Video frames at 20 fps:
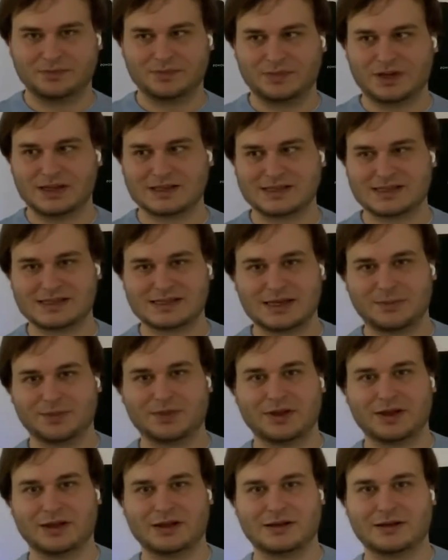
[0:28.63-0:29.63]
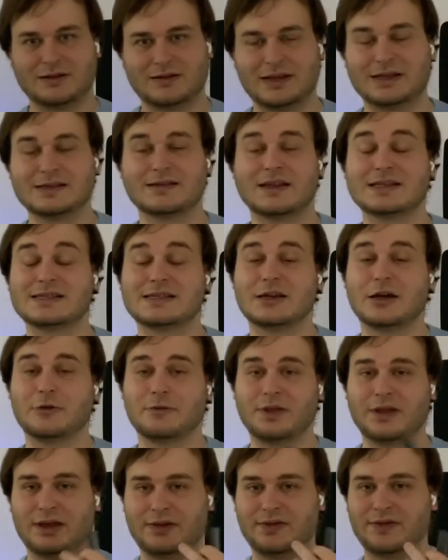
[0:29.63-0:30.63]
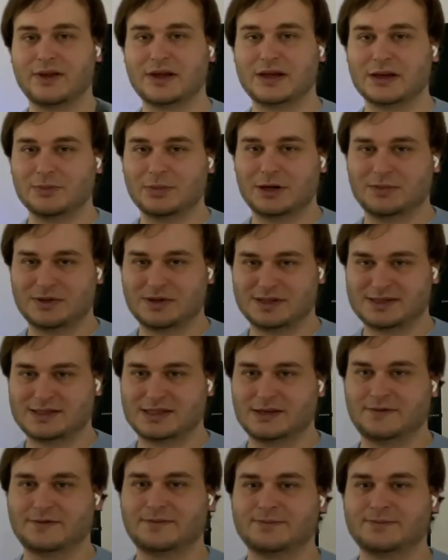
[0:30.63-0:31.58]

this is how they think about this stuff.